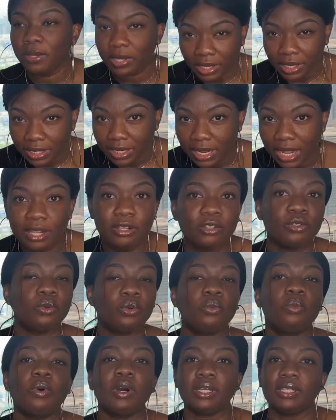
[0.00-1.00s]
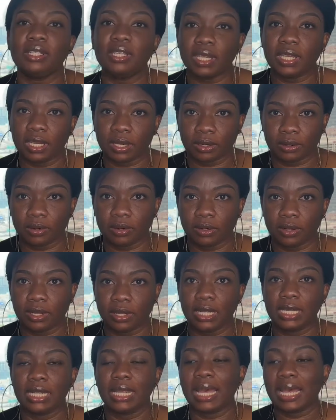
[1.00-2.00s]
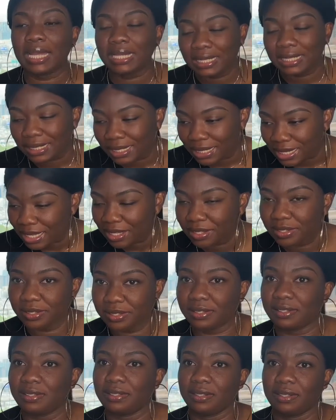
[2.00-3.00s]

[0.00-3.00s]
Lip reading: cannot do 1 year, at least,